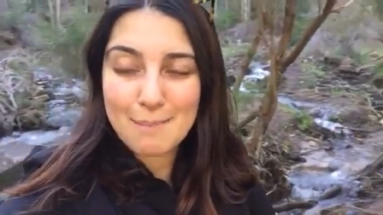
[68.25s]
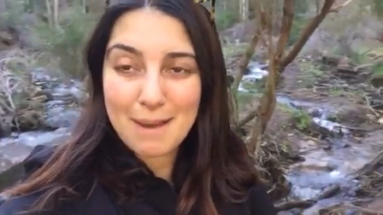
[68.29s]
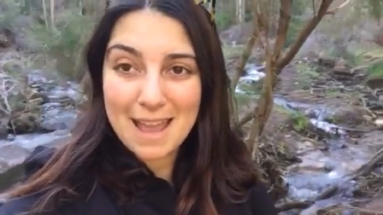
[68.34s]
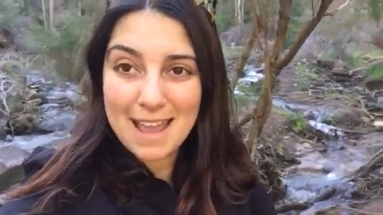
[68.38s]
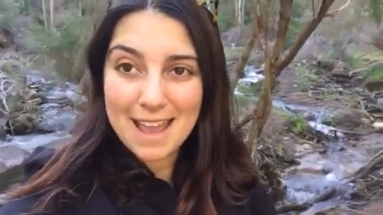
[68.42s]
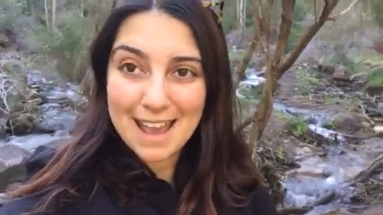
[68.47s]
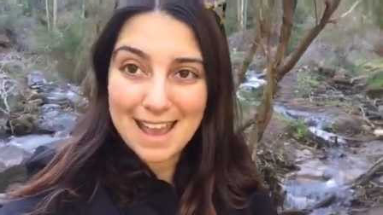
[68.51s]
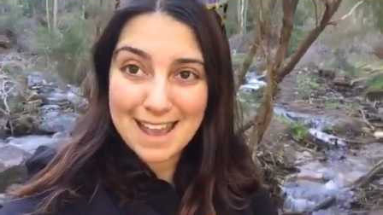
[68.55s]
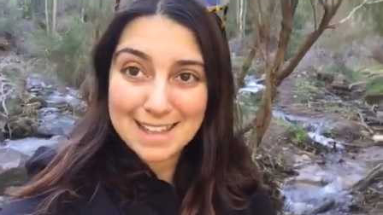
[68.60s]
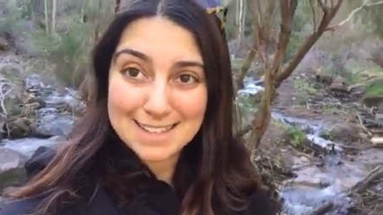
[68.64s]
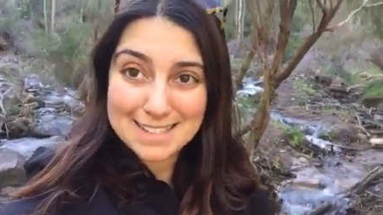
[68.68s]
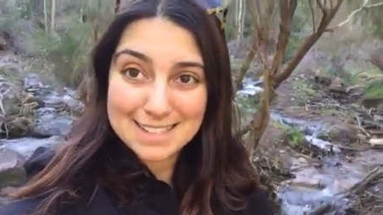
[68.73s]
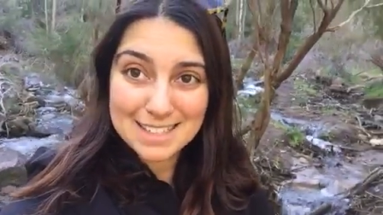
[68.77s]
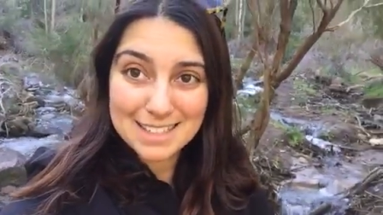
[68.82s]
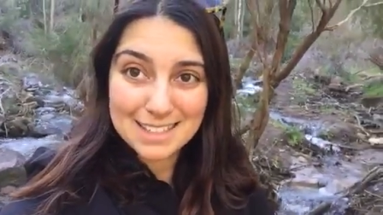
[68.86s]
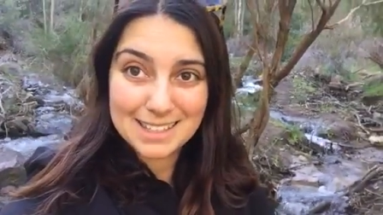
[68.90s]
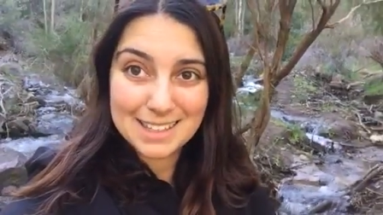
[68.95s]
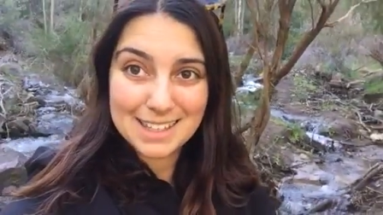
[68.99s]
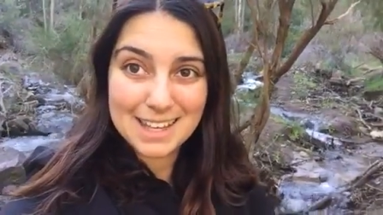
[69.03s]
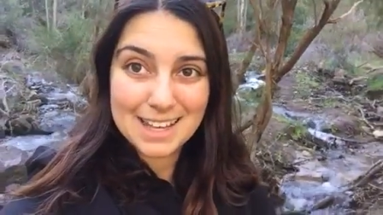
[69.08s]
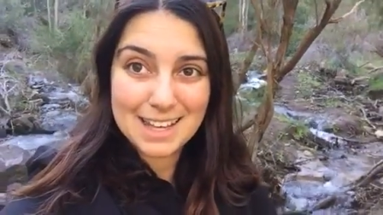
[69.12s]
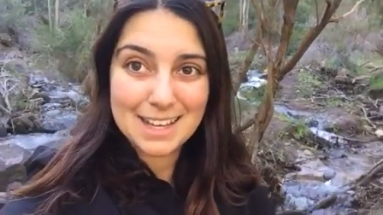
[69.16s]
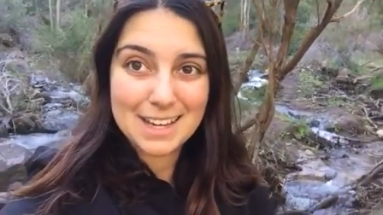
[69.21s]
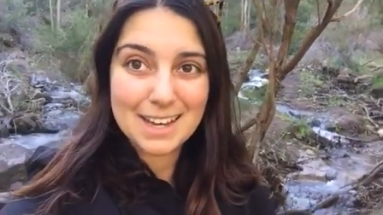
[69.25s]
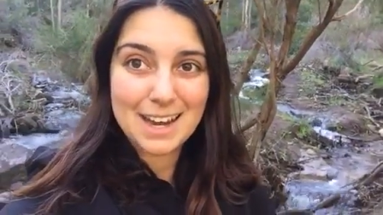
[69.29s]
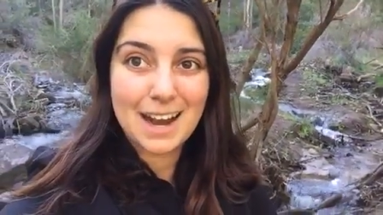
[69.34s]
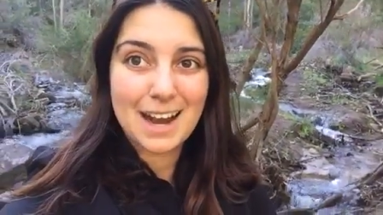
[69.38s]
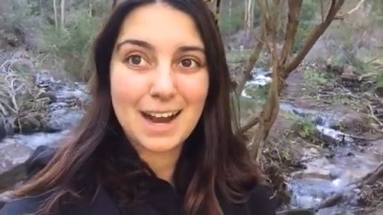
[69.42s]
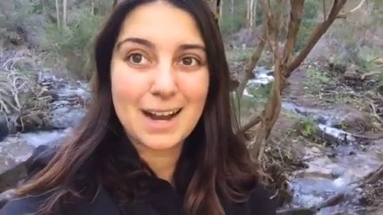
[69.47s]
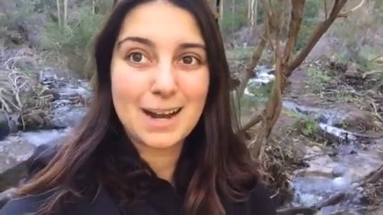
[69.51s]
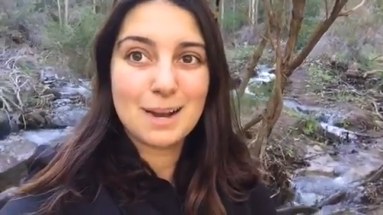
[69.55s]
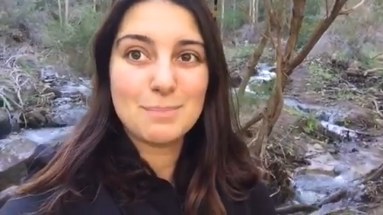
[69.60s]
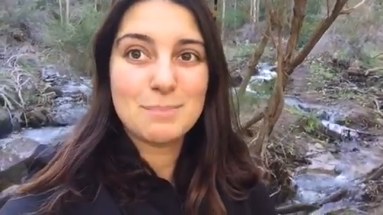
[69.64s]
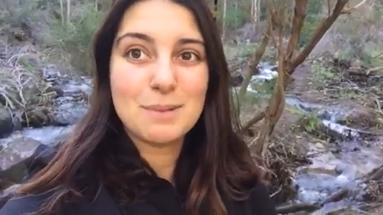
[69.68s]
My head's cleared
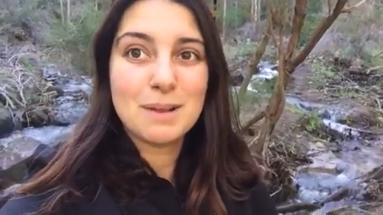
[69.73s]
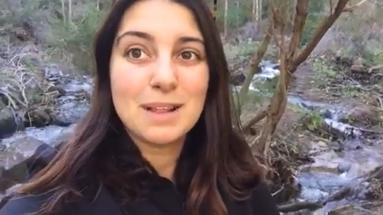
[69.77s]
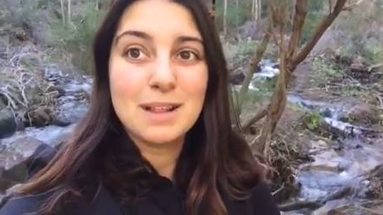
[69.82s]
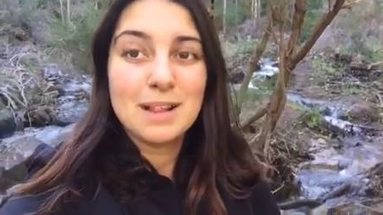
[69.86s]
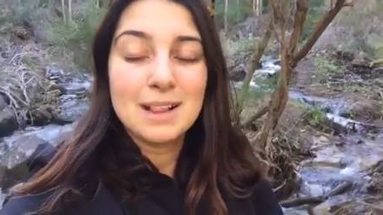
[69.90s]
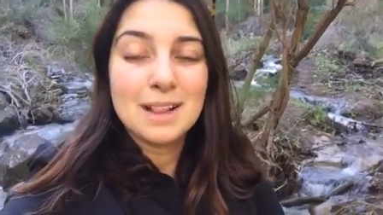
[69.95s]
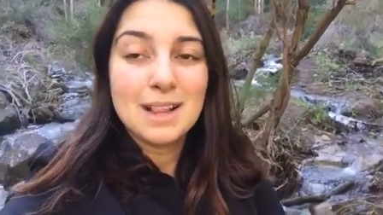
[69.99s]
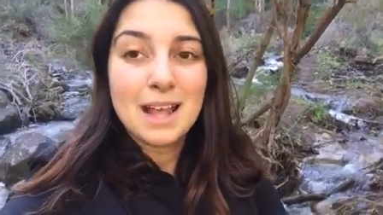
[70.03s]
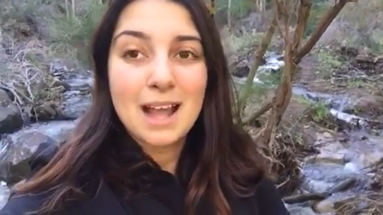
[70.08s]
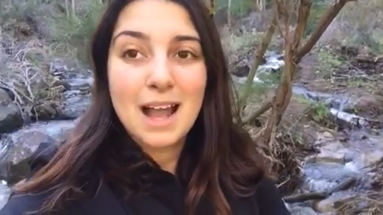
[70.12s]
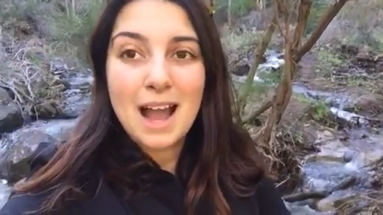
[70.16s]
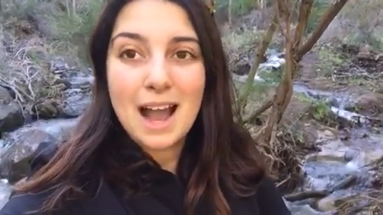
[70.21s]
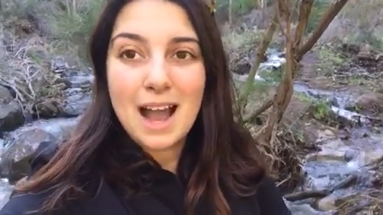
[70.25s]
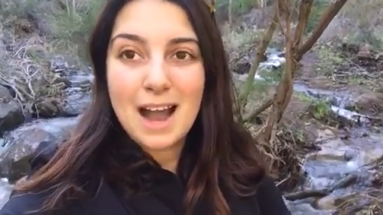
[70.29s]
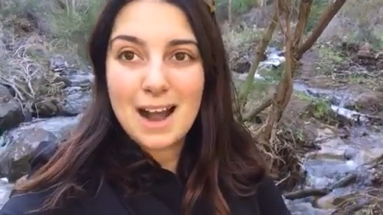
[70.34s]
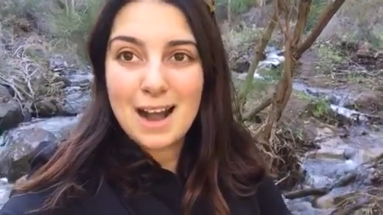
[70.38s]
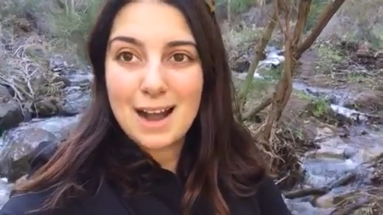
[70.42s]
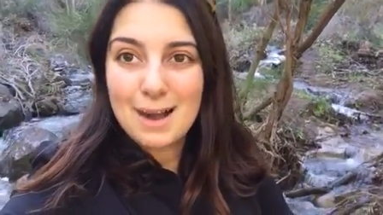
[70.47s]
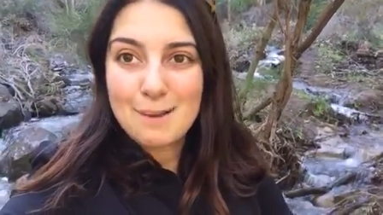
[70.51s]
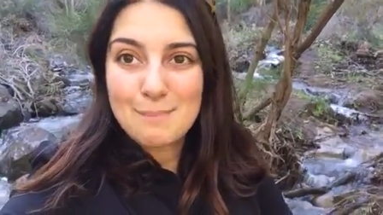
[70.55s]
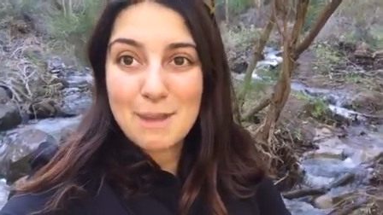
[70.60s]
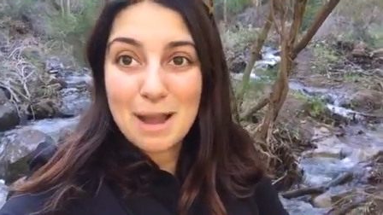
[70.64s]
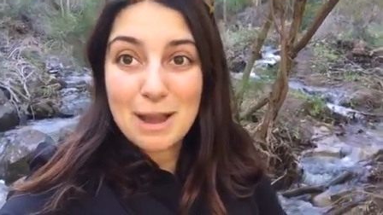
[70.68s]
up, uh,